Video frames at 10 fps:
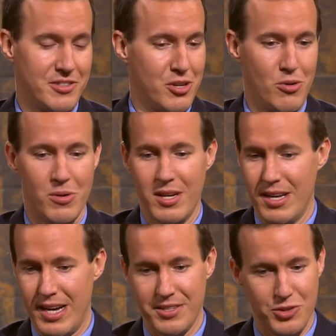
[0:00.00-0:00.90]
so
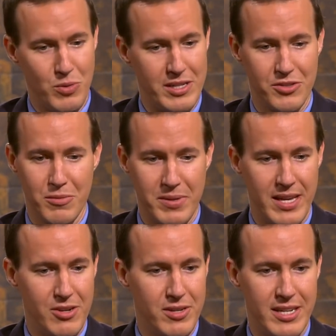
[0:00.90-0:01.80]
I just went to the
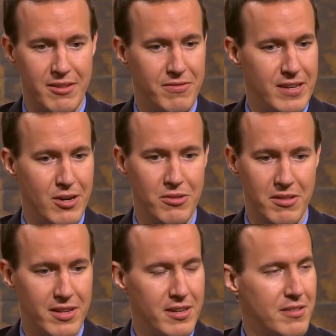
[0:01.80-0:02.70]
piano and I found
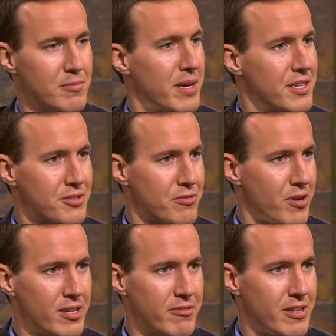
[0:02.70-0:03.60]
like the best
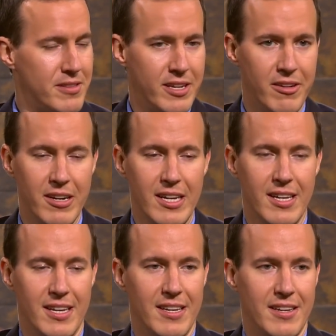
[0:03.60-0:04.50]
friend right there.
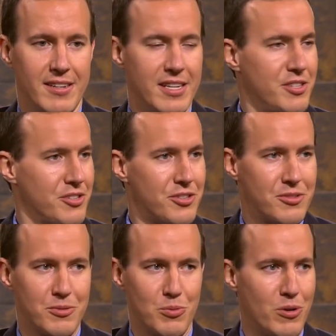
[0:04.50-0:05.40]
And I
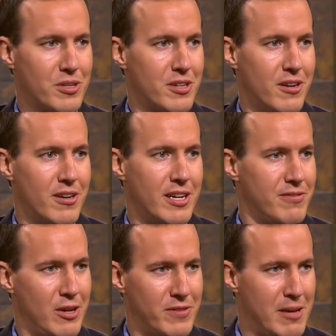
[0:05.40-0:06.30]
just worked hard. I
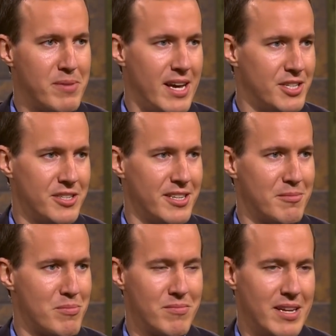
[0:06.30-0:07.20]
found that passion
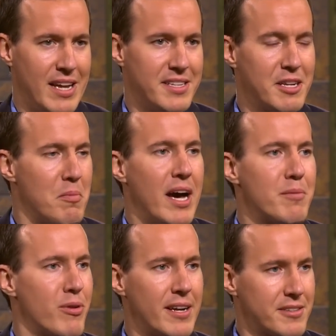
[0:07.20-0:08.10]
and, and didn't
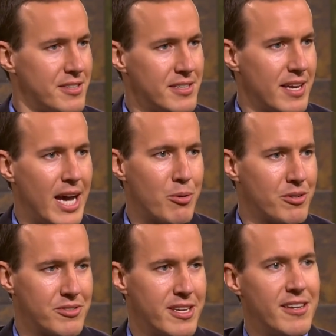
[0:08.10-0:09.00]
mind practicing
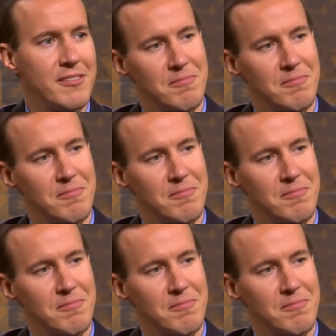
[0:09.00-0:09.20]
hours a day.